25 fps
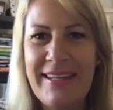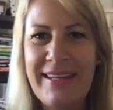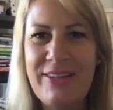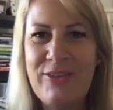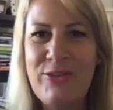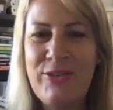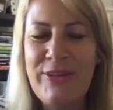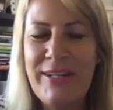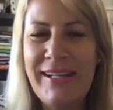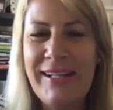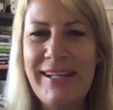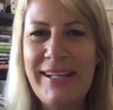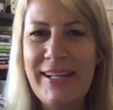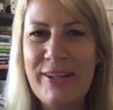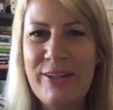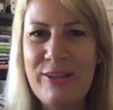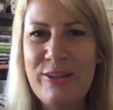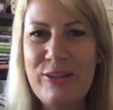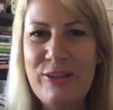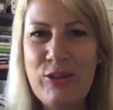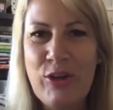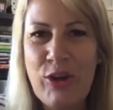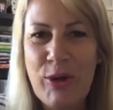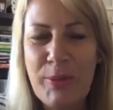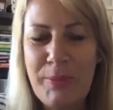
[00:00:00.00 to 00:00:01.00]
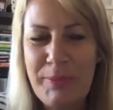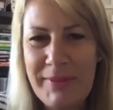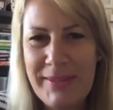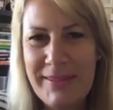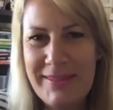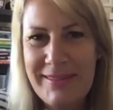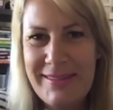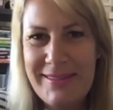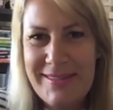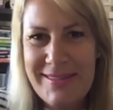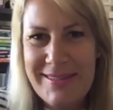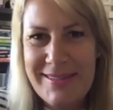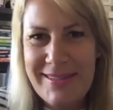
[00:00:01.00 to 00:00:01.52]
really
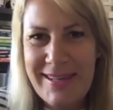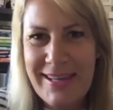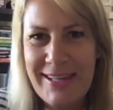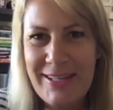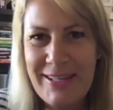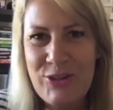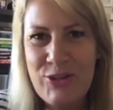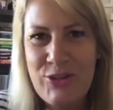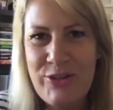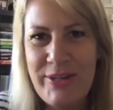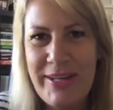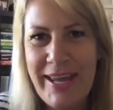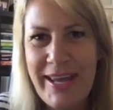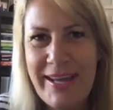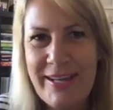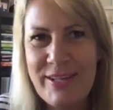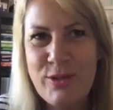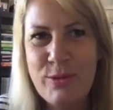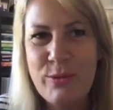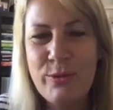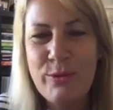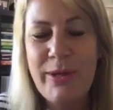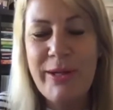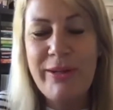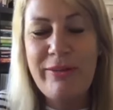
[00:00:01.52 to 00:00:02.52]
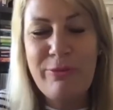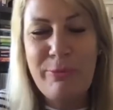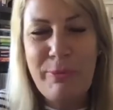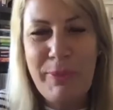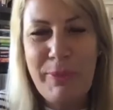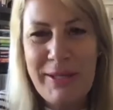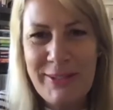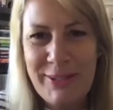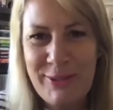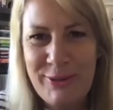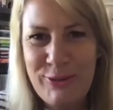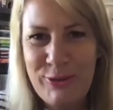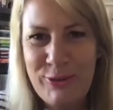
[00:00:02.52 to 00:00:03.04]
adopted this country as we've
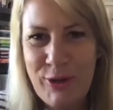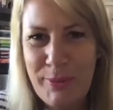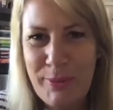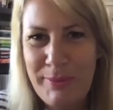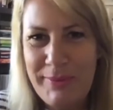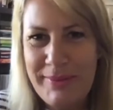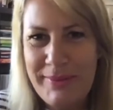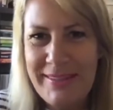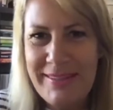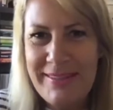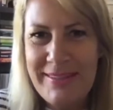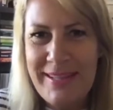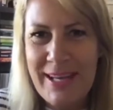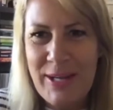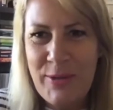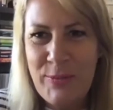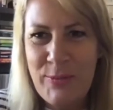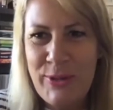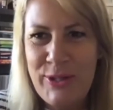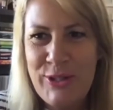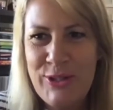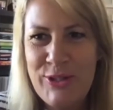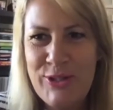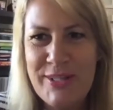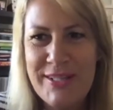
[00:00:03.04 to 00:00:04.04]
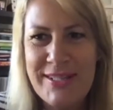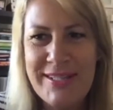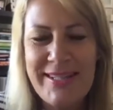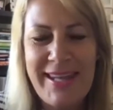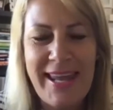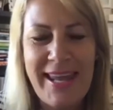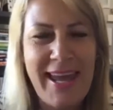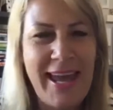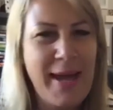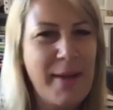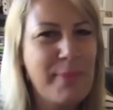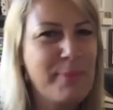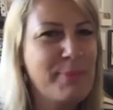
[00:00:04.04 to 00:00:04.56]
been adopted, and we just
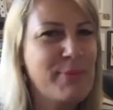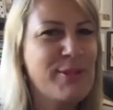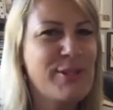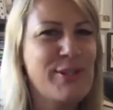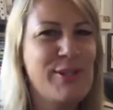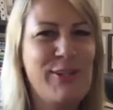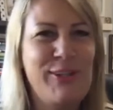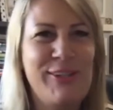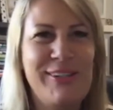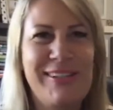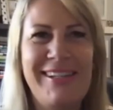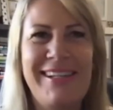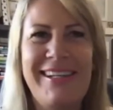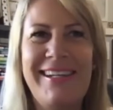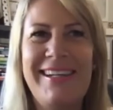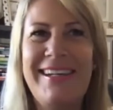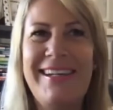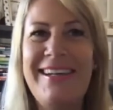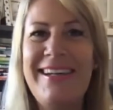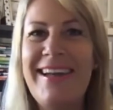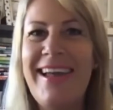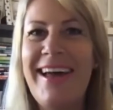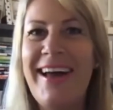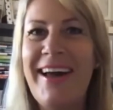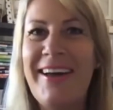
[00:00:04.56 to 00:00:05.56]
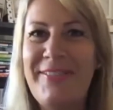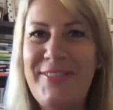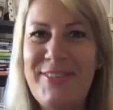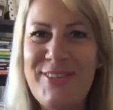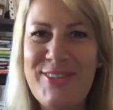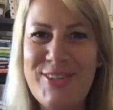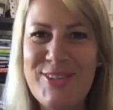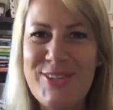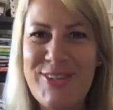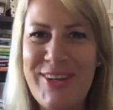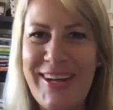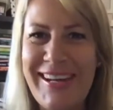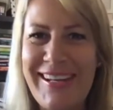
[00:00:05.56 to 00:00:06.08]
absolutely love
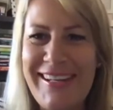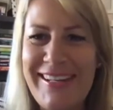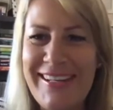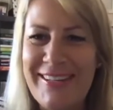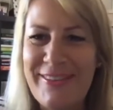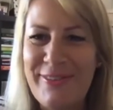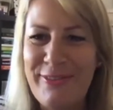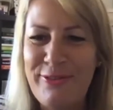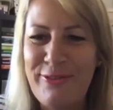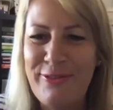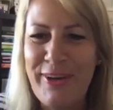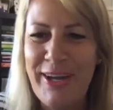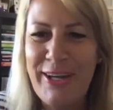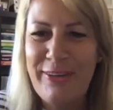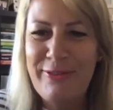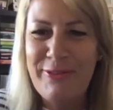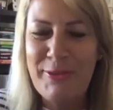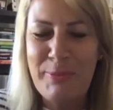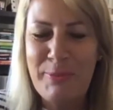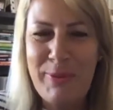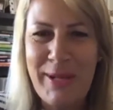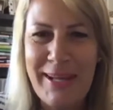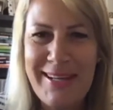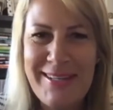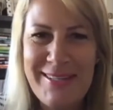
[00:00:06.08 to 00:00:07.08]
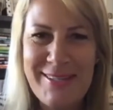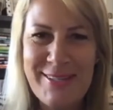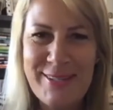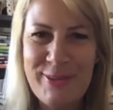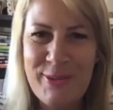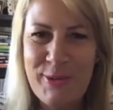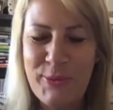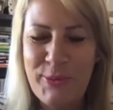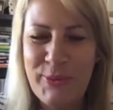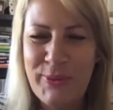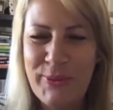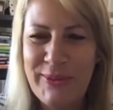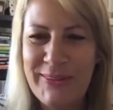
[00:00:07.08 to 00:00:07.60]
Australia, favorite place in
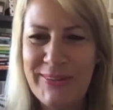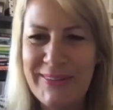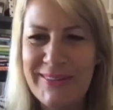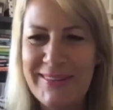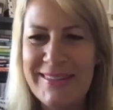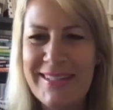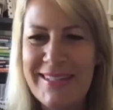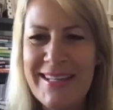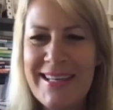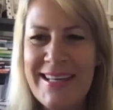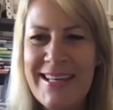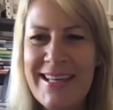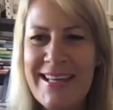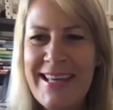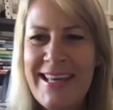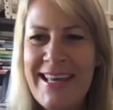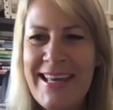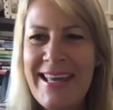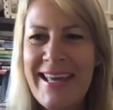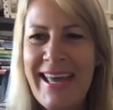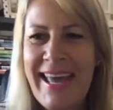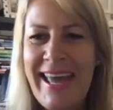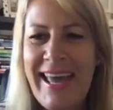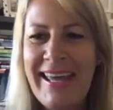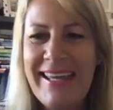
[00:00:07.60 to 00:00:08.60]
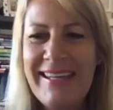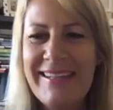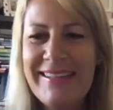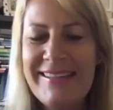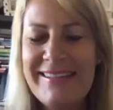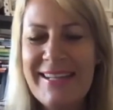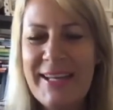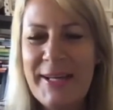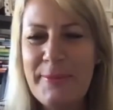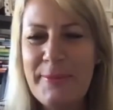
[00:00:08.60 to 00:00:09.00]
the world. And